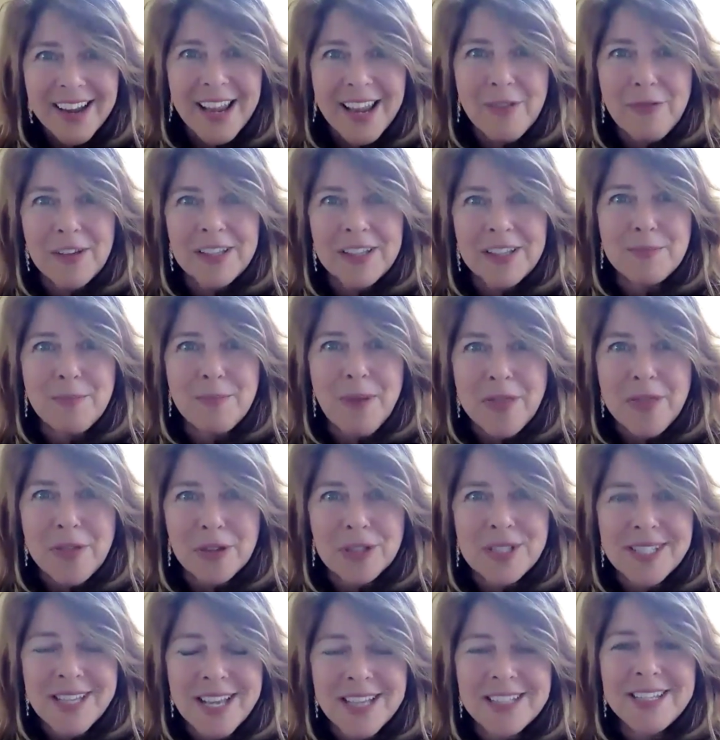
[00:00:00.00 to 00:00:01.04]
if his
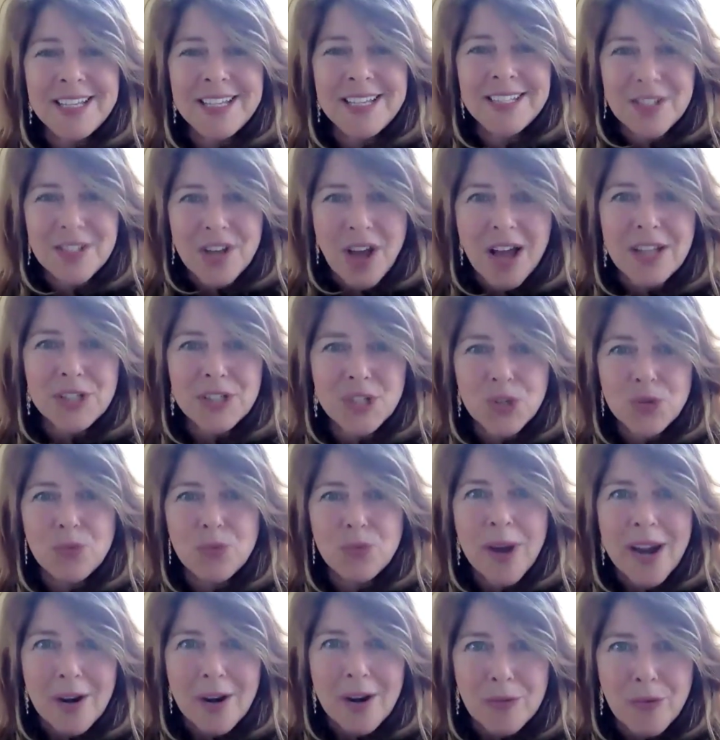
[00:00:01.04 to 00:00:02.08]
mother says he's not to
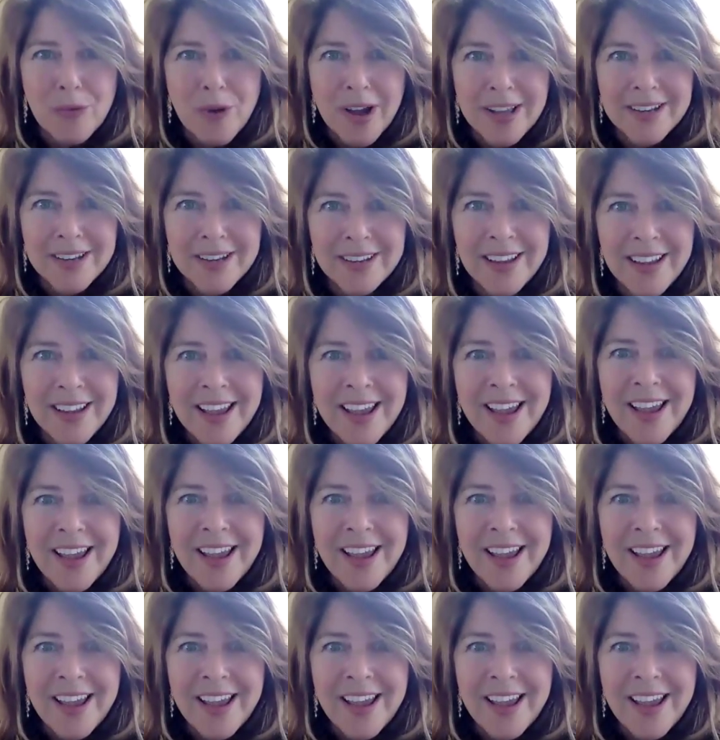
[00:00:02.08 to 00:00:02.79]
wear one,